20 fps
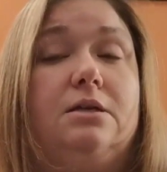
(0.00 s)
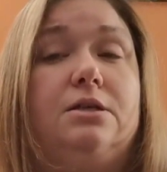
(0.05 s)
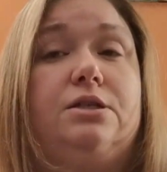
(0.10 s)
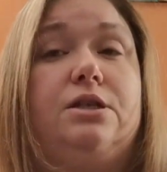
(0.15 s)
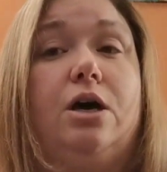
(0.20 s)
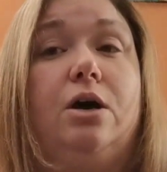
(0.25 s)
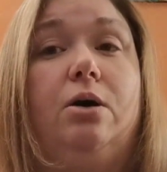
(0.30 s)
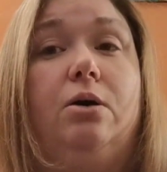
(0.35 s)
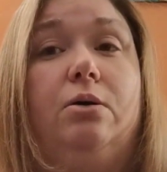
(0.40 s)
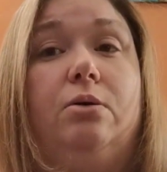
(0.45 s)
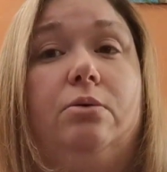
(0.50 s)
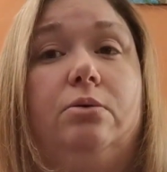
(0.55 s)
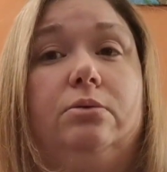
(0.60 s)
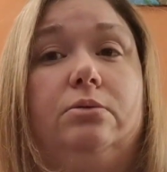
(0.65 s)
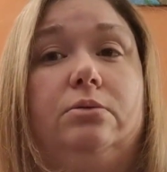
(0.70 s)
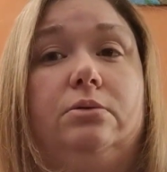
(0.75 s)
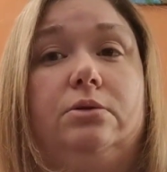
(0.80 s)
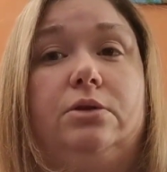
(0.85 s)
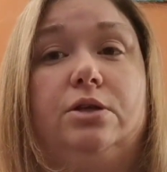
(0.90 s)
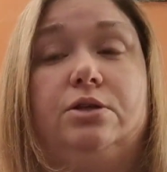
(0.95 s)

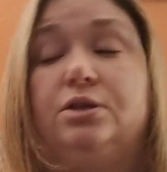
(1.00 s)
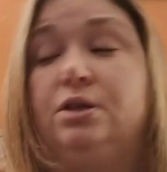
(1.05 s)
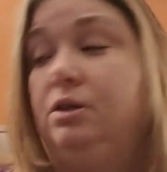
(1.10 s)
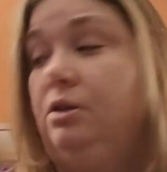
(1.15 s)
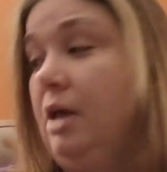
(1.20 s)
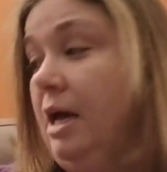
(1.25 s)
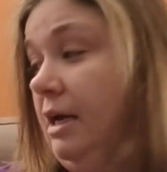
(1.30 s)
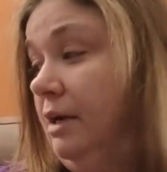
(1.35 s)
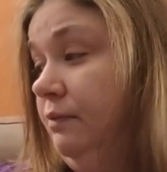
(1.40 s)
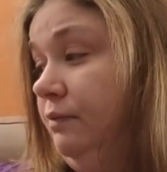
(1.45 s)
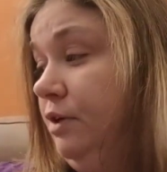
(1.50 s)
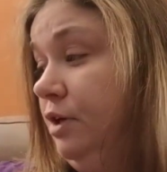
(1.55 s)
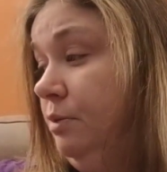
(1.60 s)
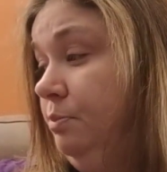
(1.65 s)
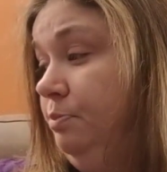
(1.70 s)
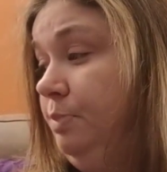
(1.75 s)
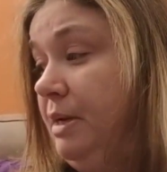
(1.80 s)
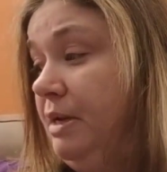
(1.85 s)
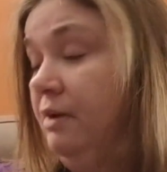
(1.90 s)
So there's a lot of good